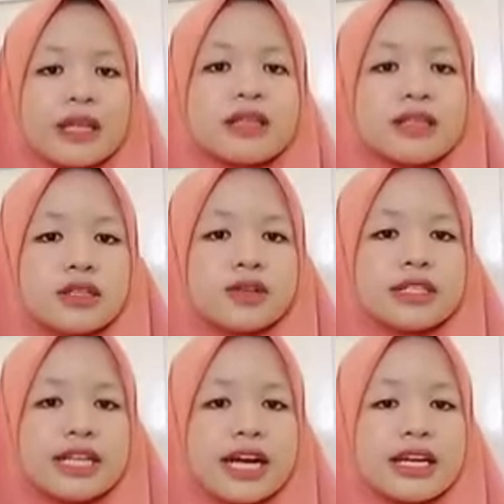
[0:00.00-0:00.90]
so
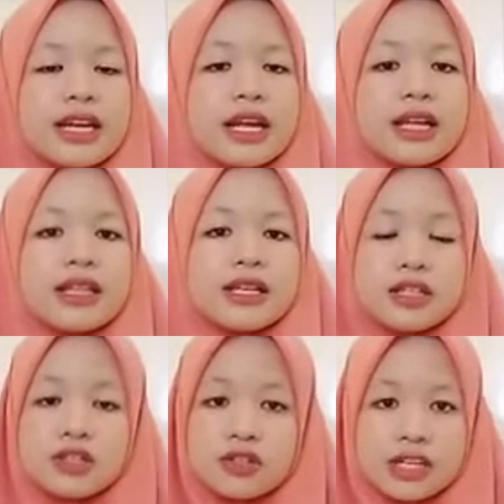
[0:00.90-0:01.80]
that the
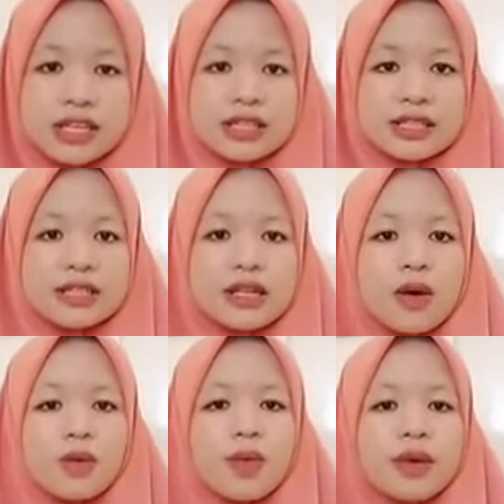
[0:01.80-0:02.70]
students
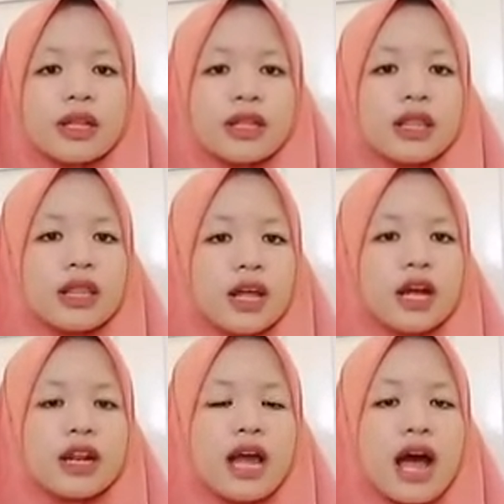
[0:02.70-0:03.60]
will
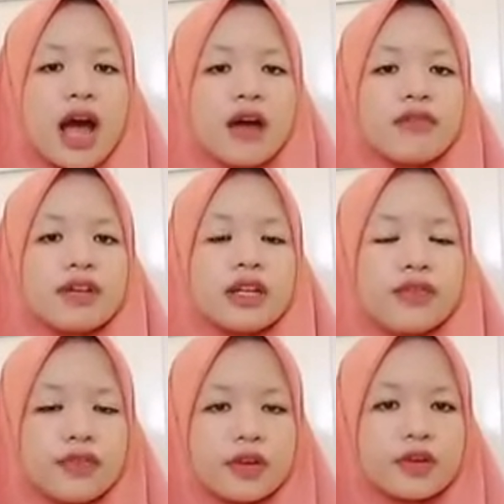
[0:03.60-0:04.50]
not have
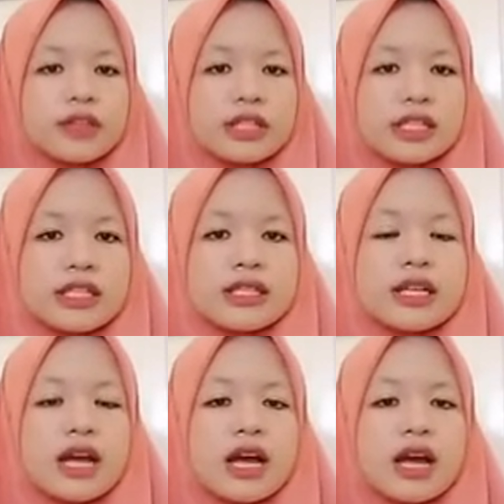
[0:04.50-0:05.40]
difficulties
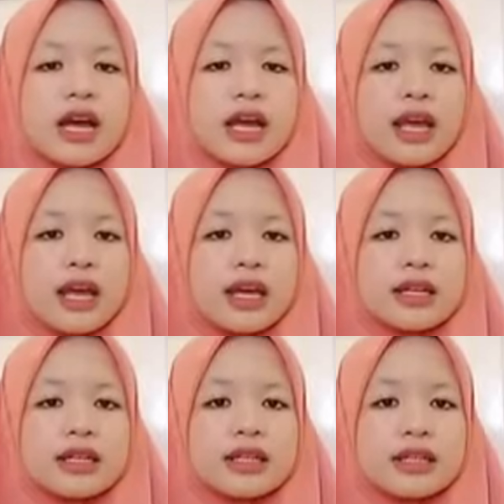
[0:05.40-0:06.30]

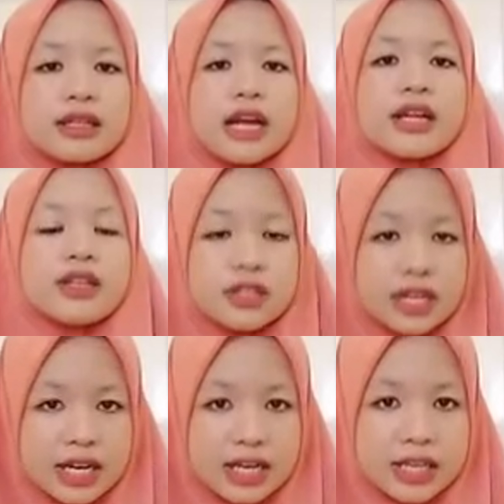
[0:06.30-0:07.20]
in
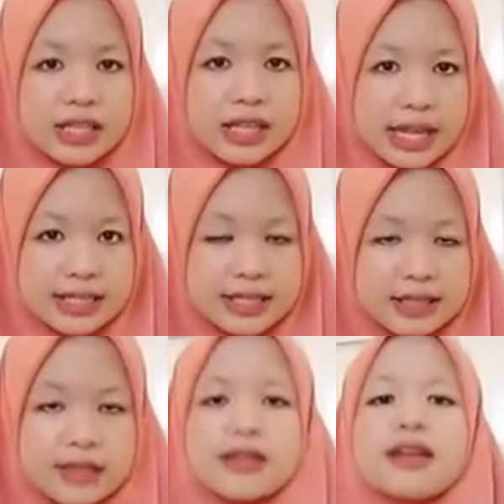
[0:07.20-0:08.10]
understanding the
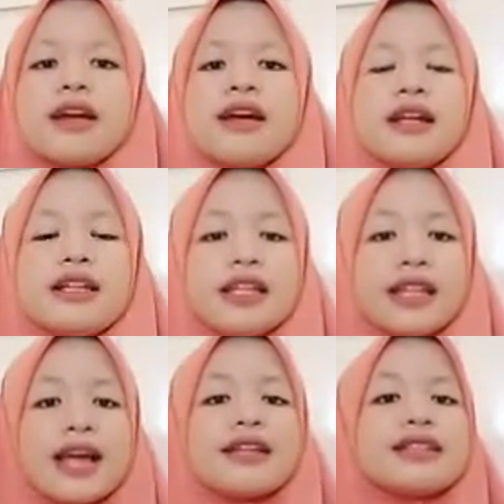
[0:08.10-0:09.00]
lesson. The
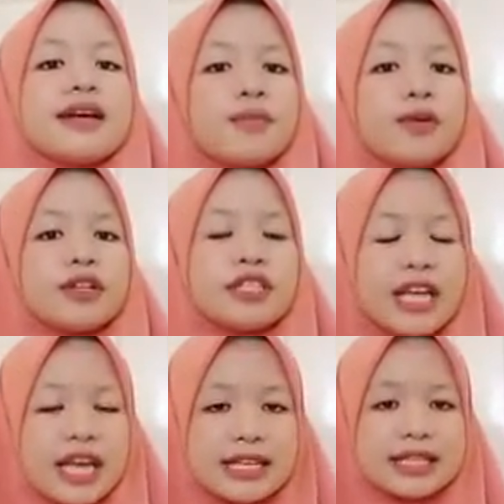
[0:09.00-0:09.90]
next approach
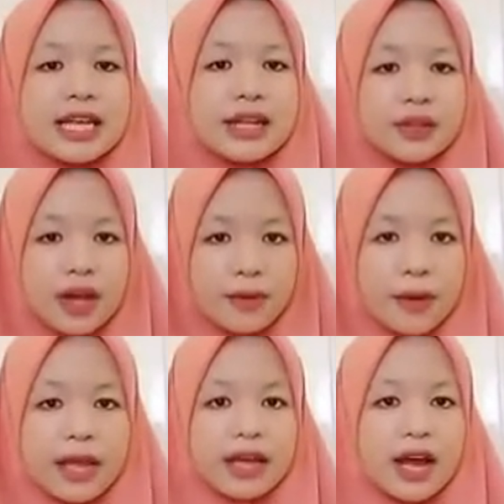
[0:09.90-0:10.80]
is
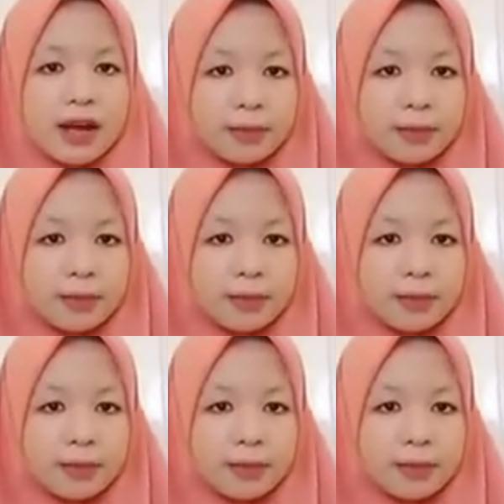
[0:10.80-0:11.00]
direct